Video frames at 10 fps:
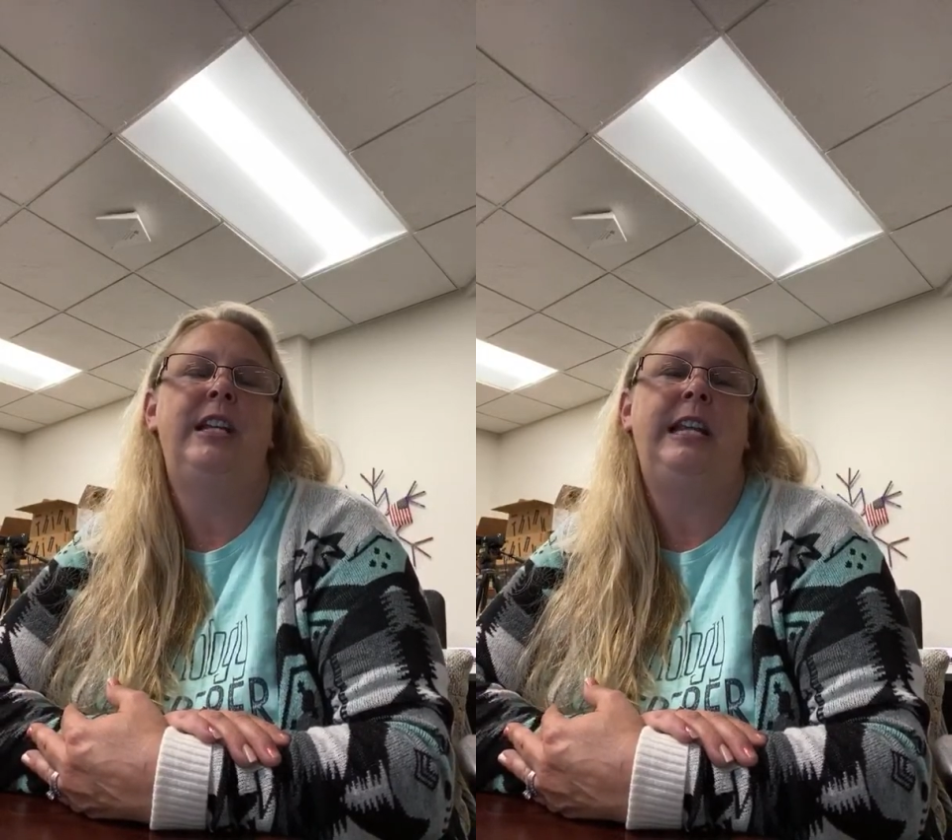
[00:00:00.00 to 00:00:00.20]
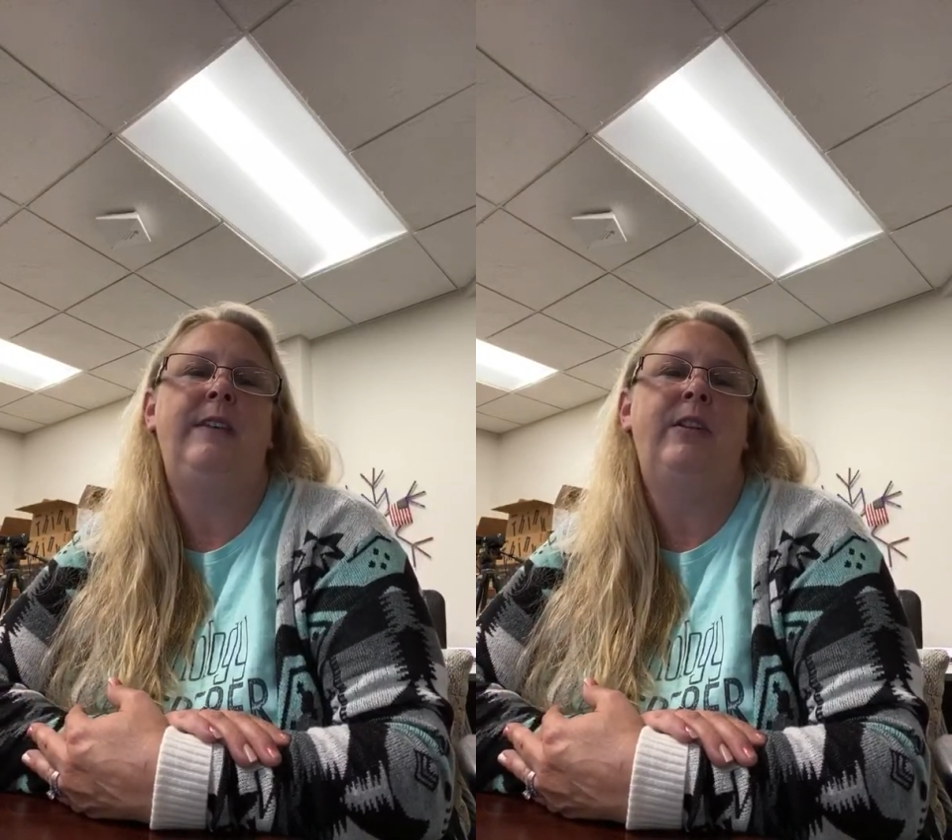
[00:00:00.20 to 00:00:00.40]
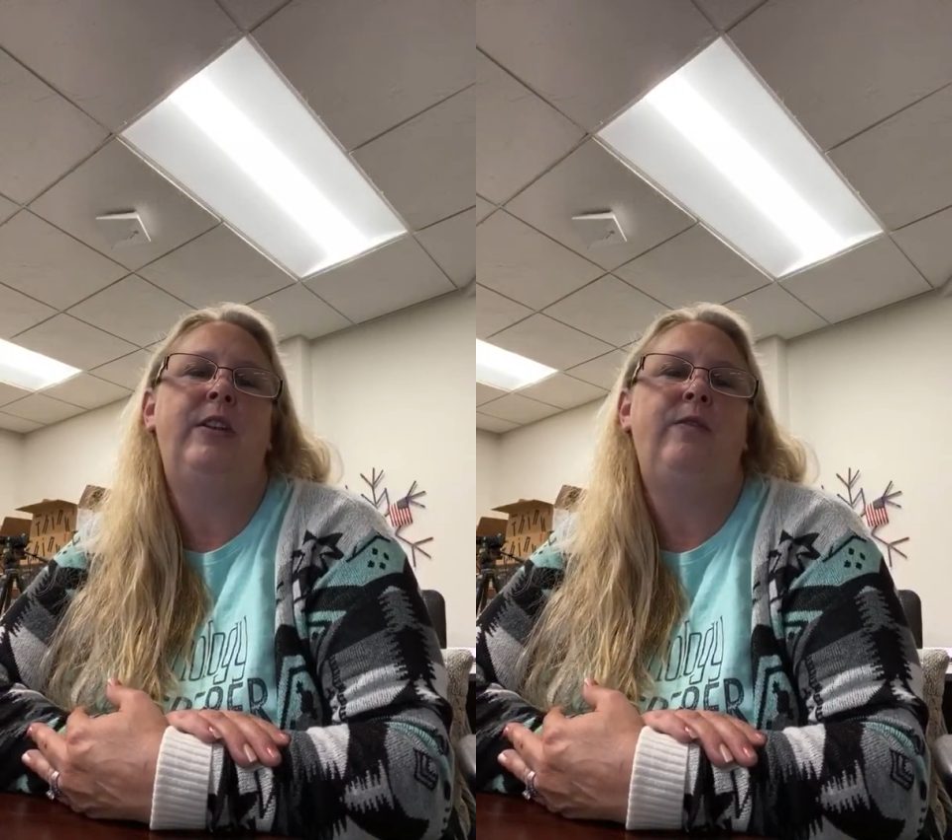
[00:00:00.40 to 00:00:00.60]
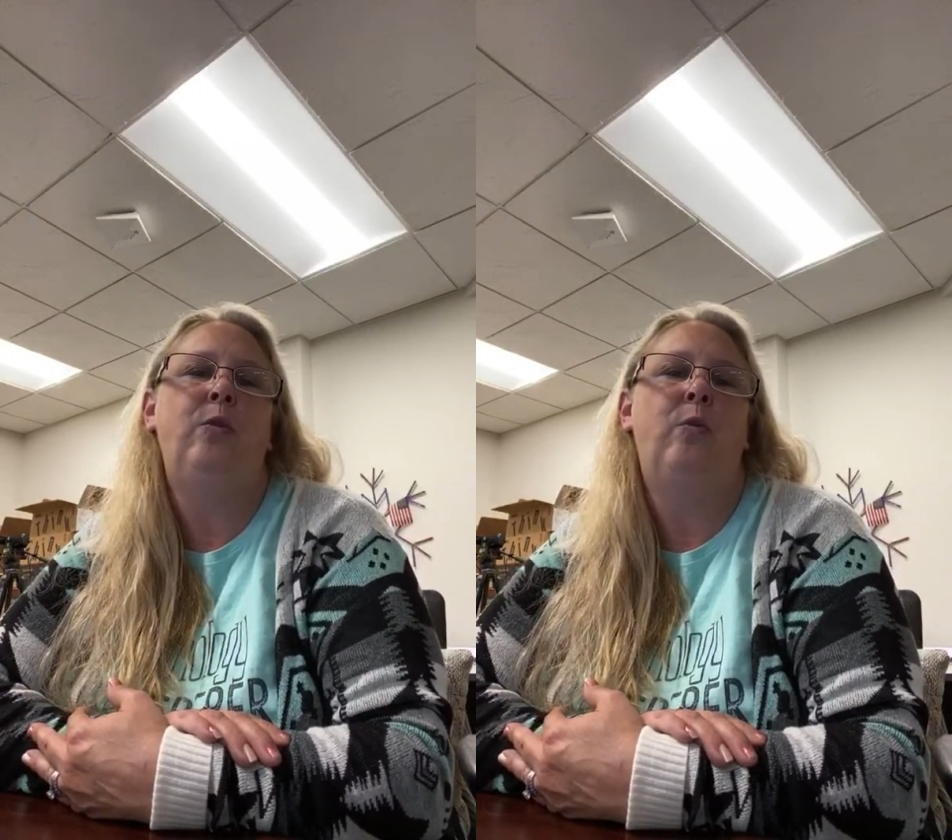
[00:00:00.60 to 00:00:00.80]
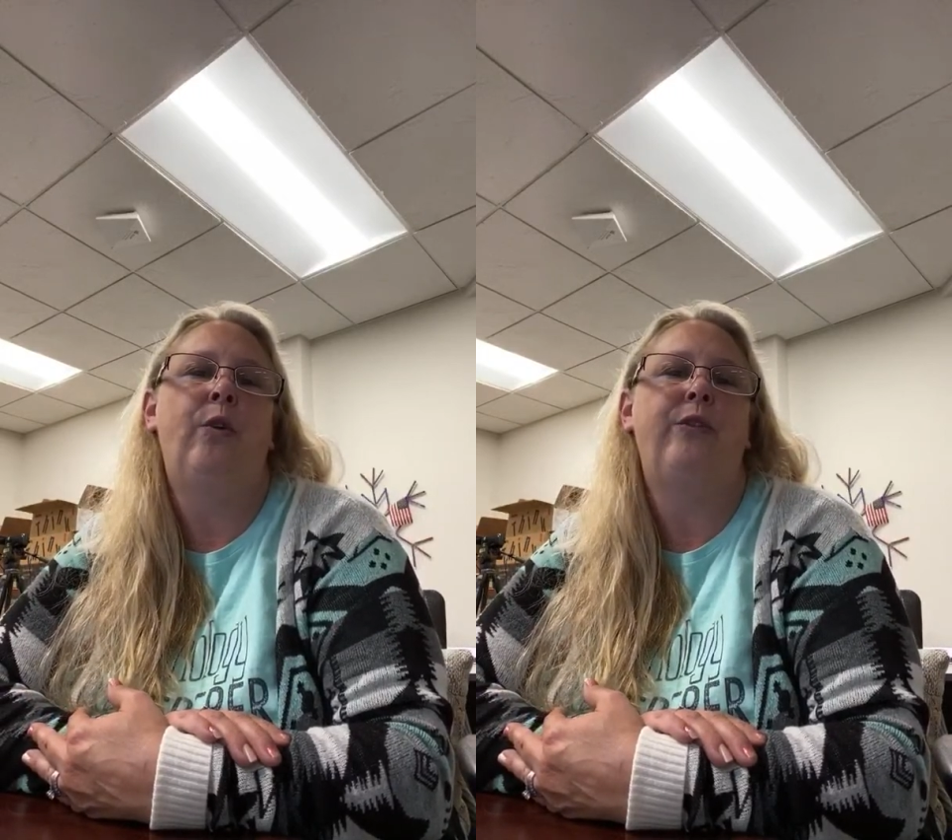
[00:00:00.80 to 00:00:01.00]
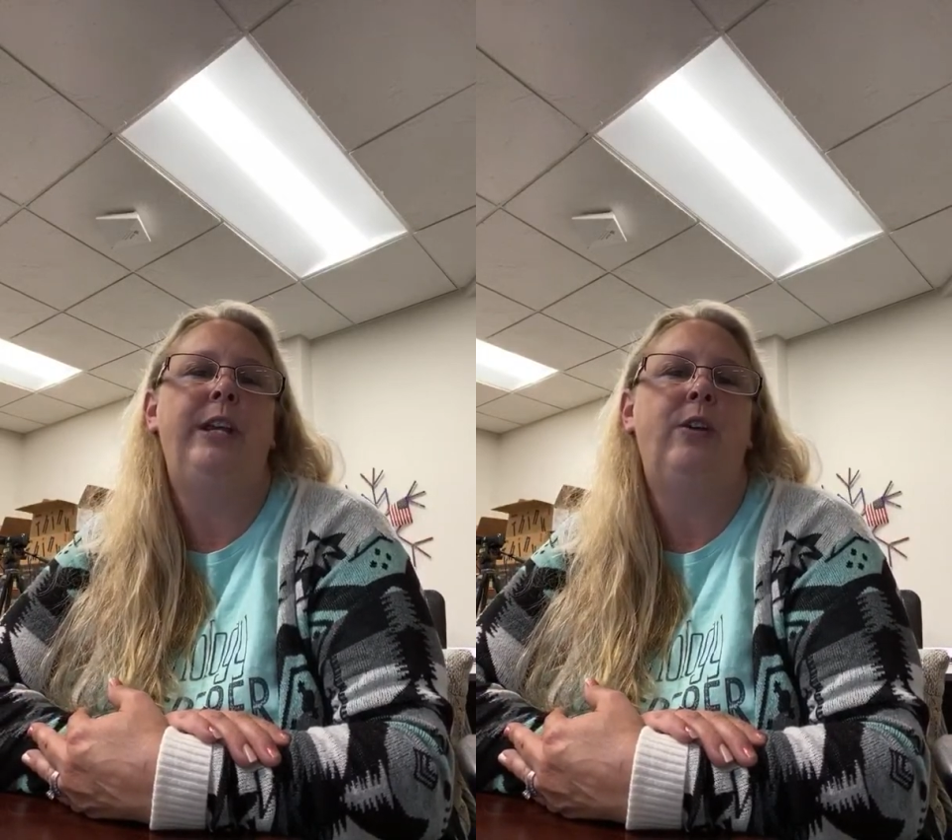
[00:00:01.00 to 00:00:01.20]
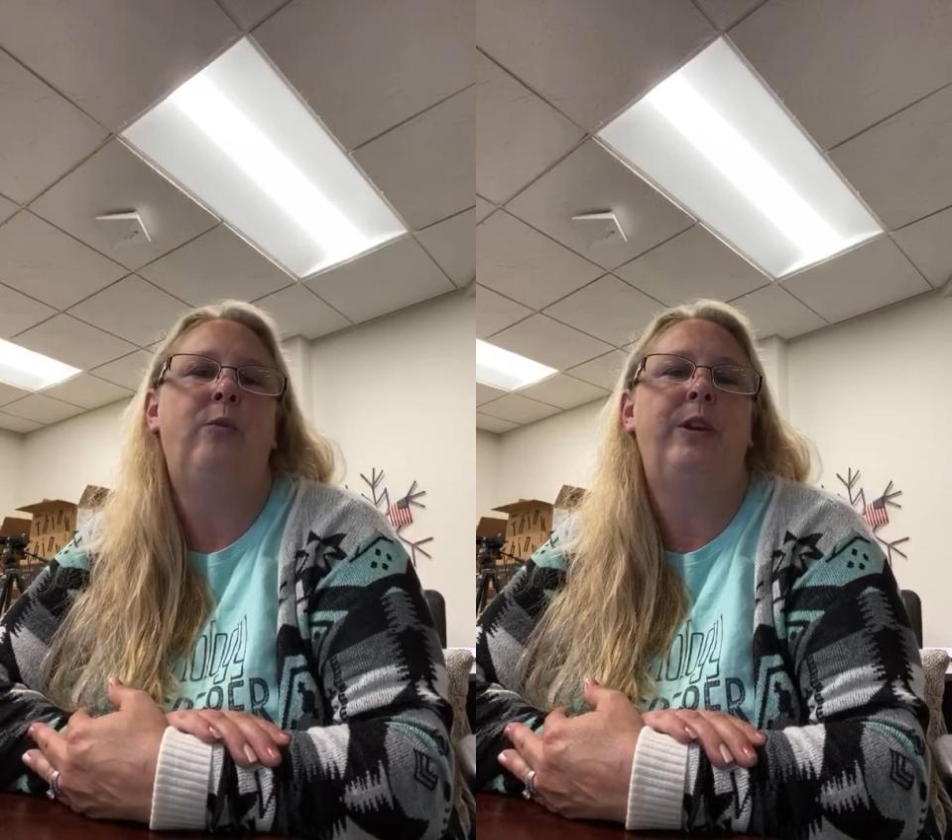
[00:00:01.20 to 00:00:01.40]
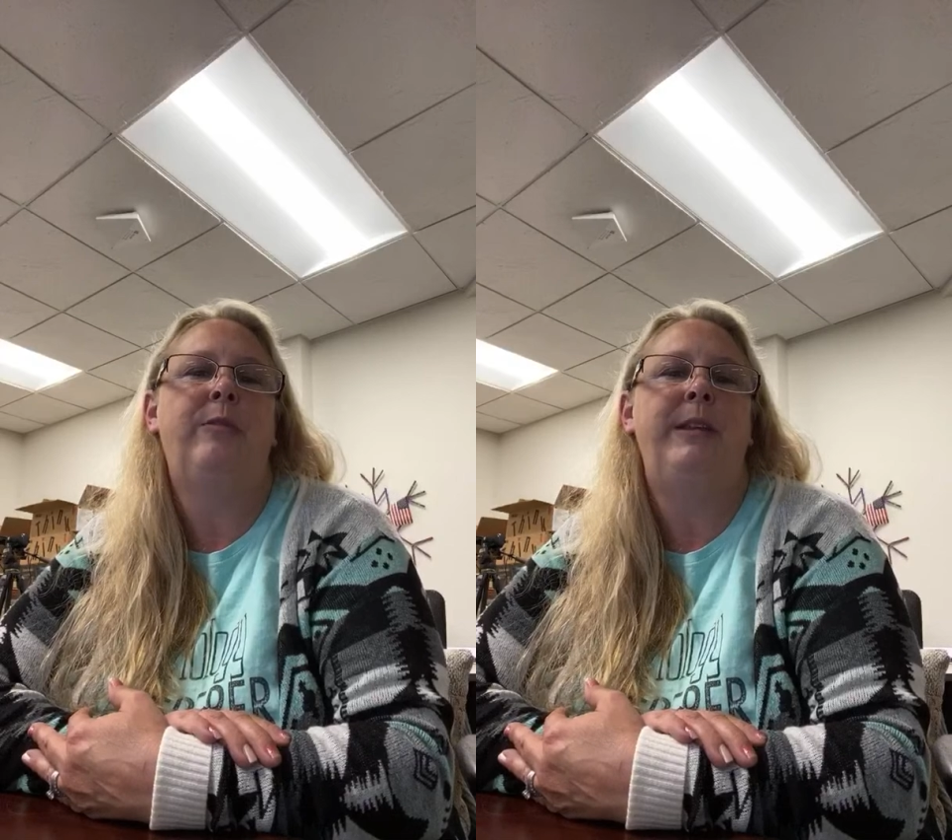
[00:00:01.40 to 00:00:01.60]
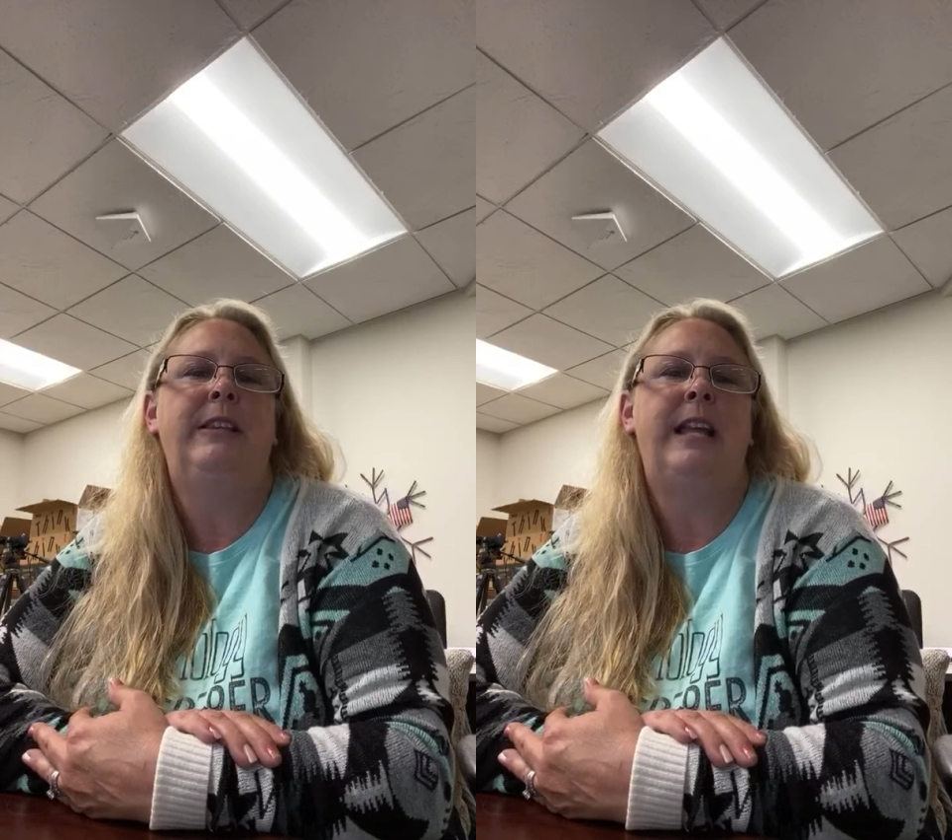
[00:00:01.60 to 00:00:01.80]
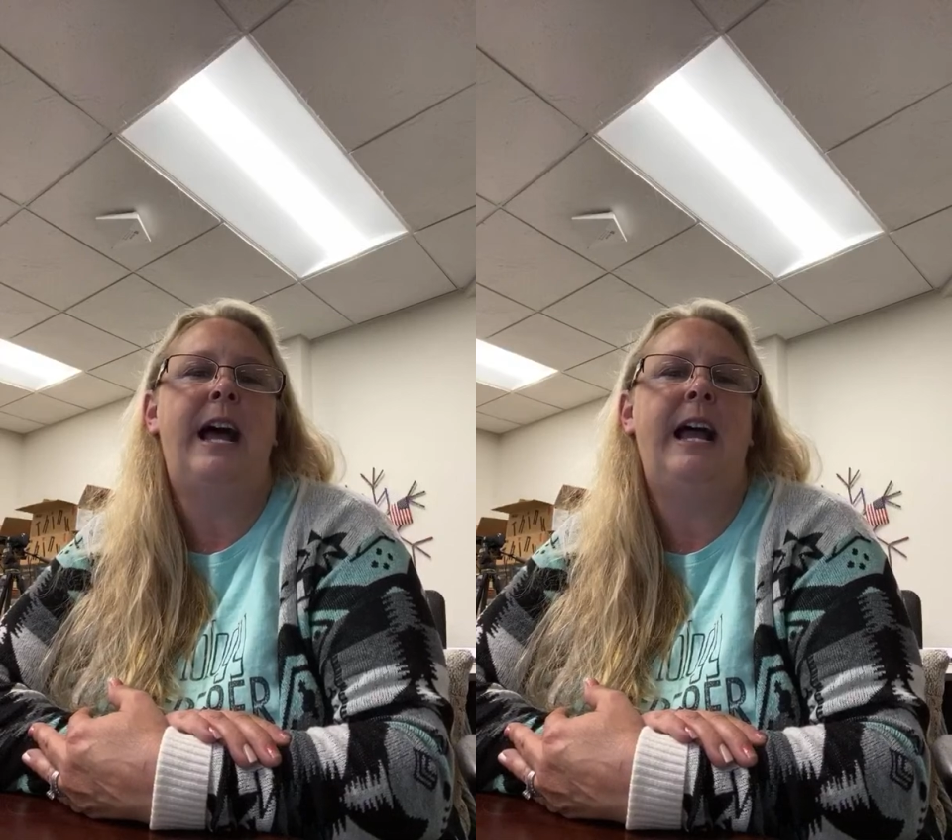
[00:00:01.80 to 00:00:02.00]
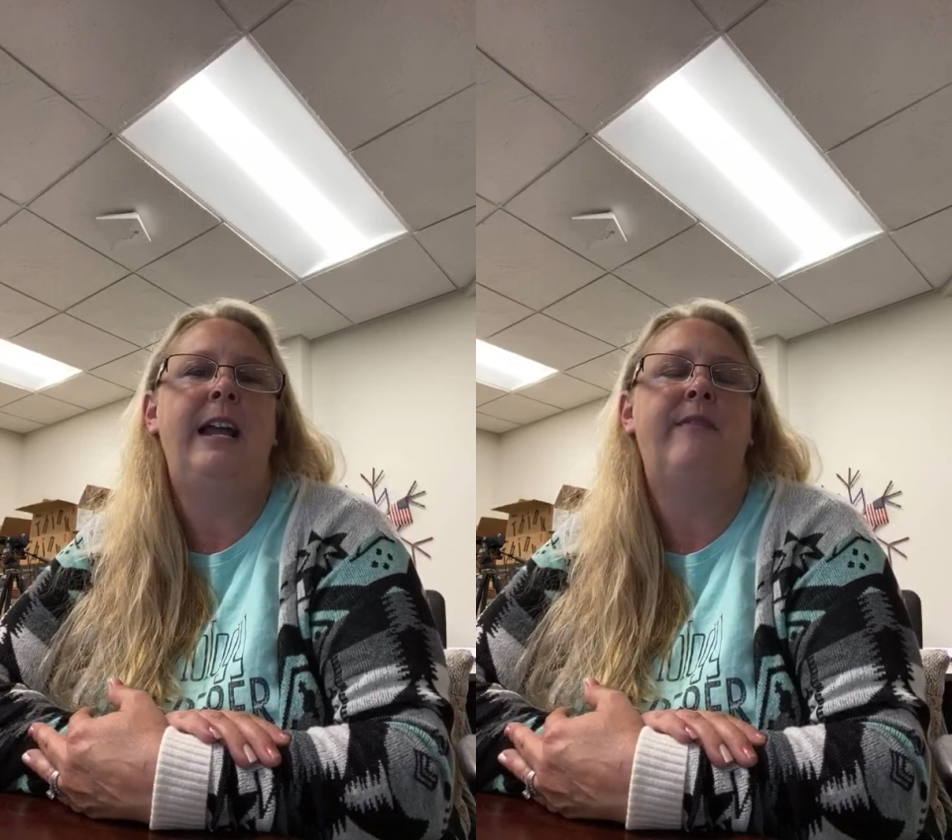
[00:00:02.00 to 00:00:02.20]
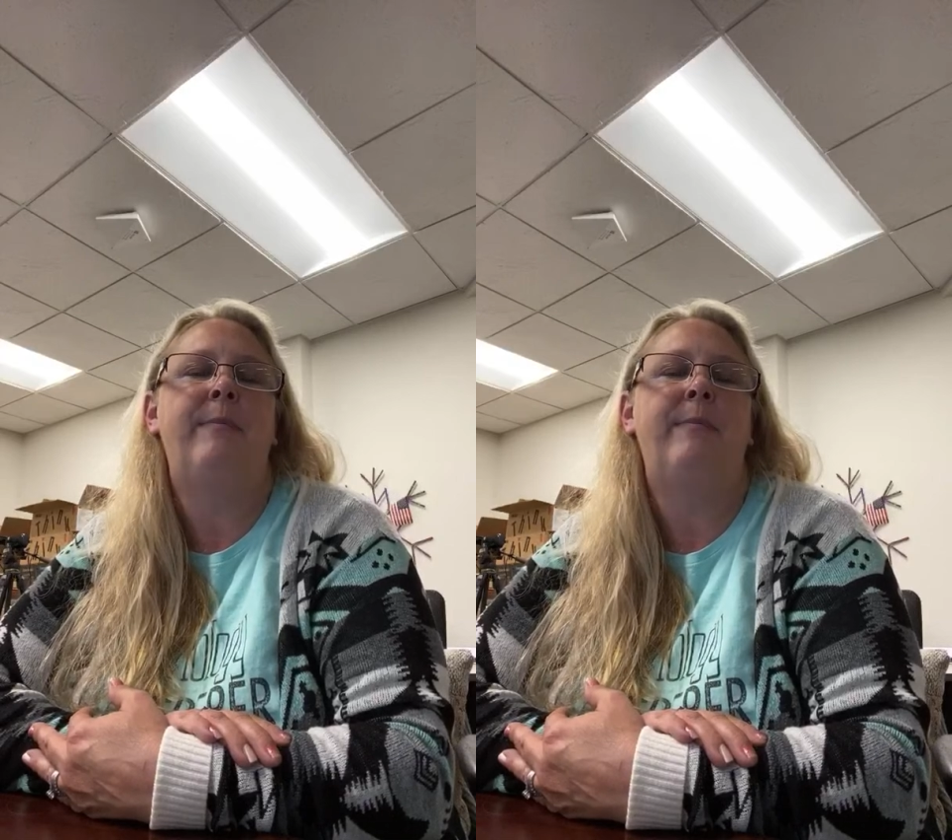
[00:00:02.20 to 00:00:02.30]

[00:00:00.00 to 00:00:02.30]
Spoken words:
And even if you weren't here with me live,